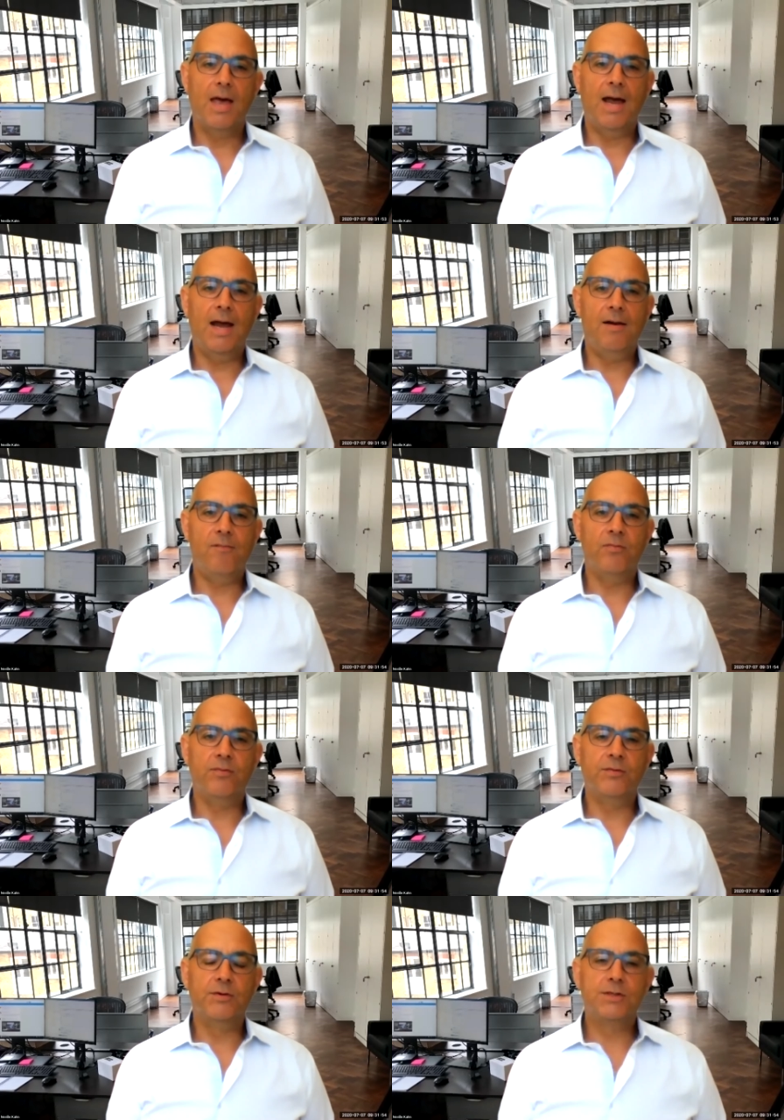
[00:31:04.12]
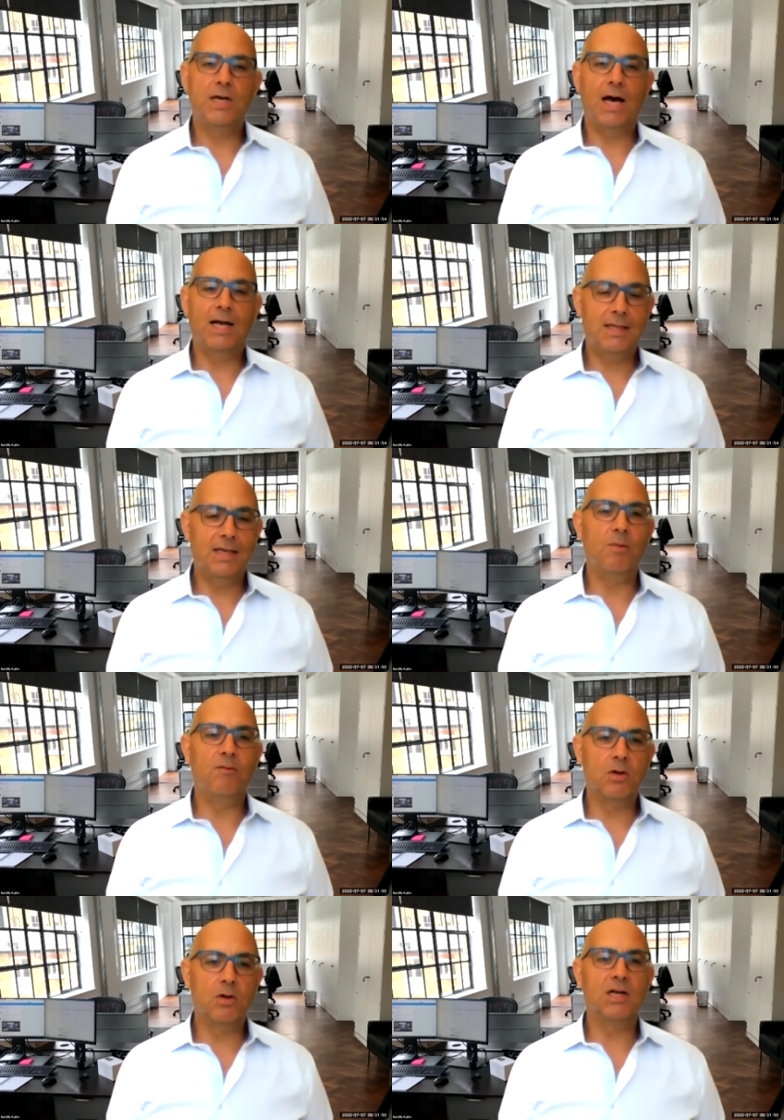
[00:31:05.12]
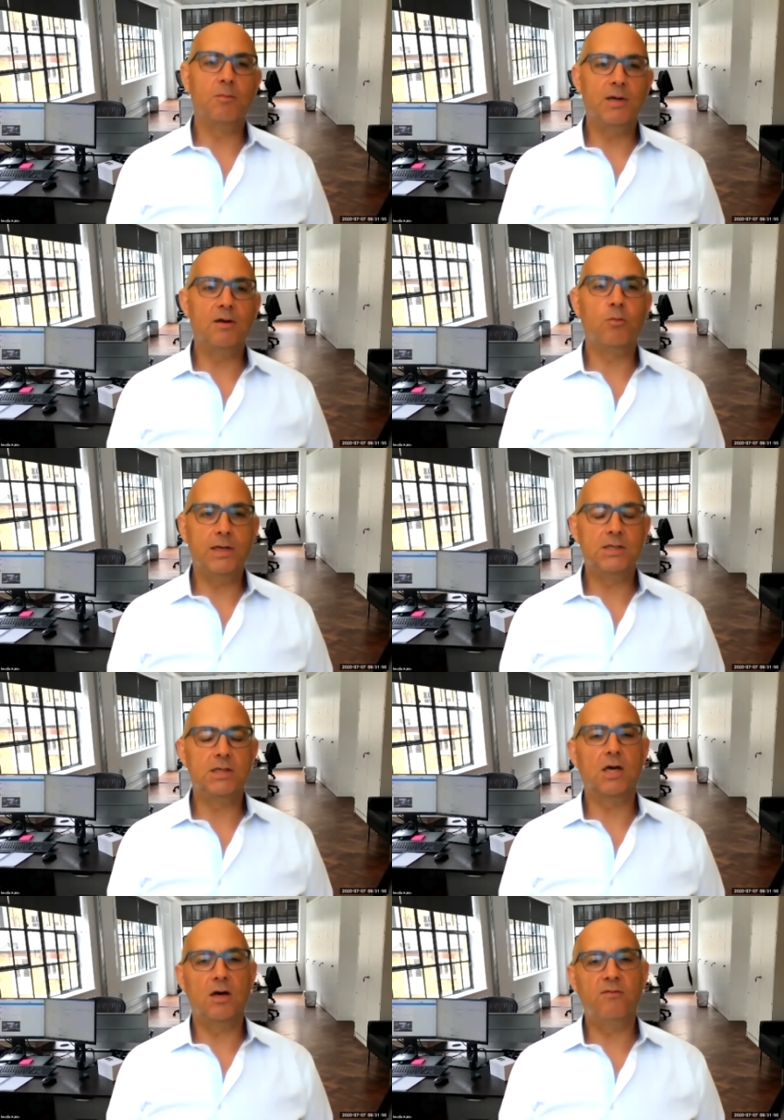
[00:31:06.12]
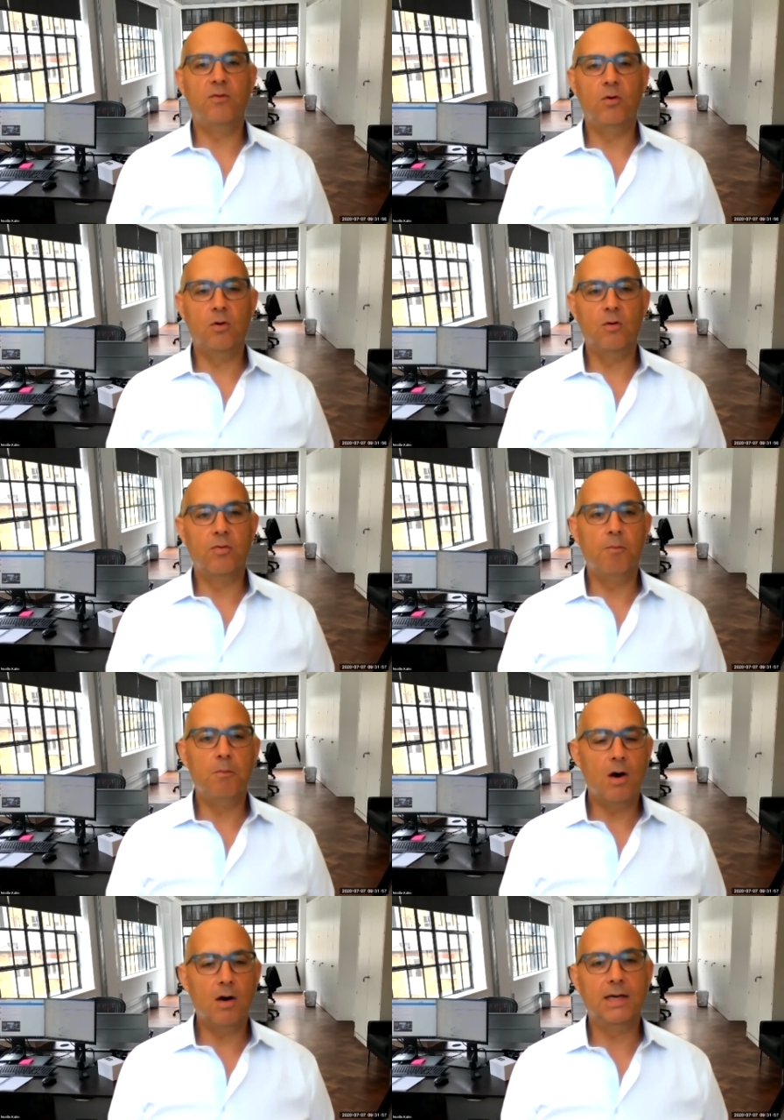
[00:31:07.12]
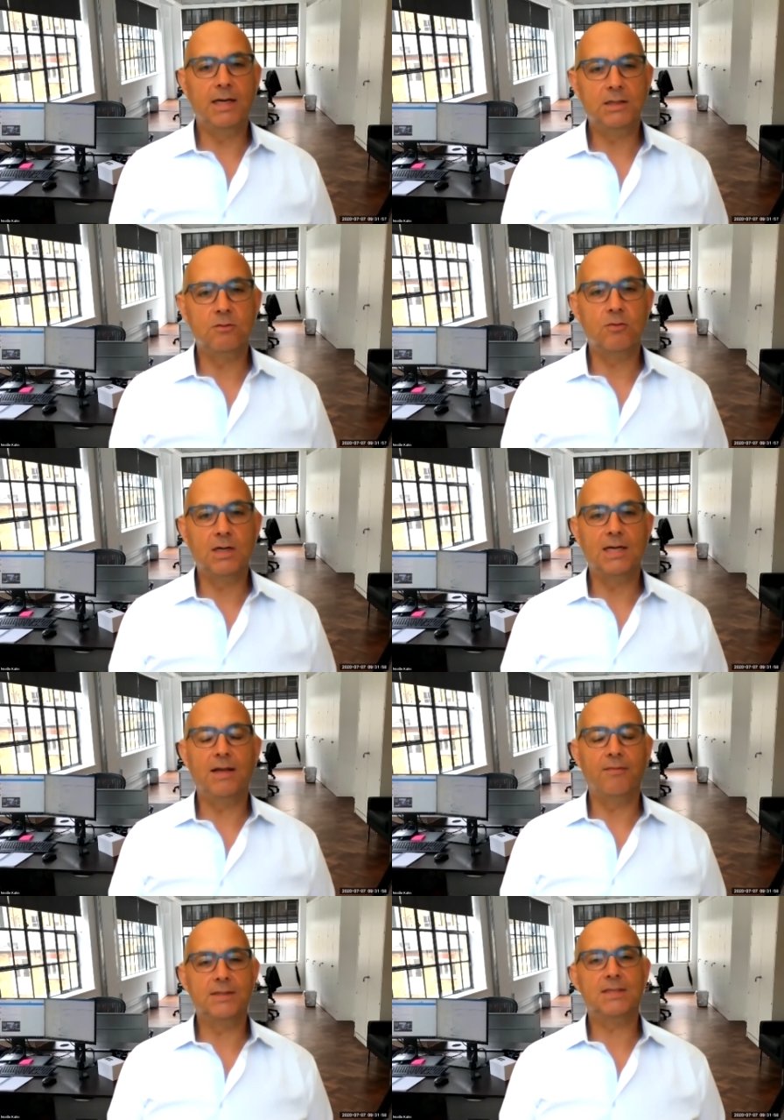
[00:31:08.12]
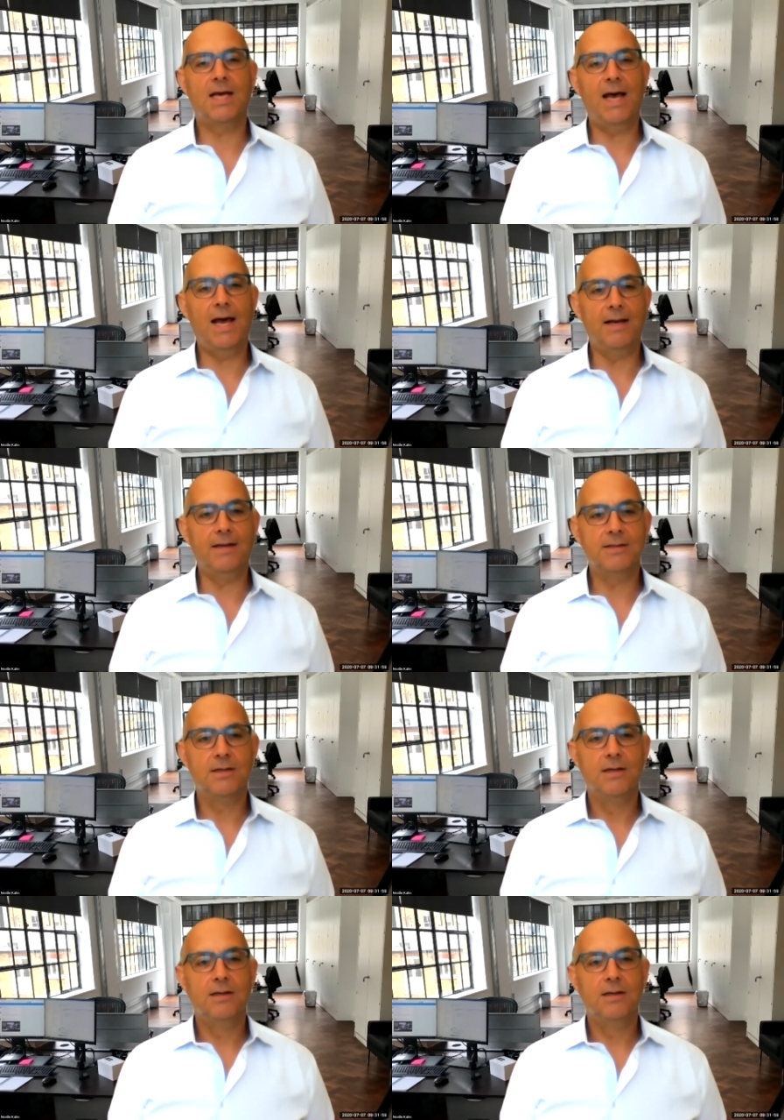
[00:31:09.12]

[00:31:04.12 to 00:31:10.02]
And I think we've got a little bit of a way to go for the market to really understand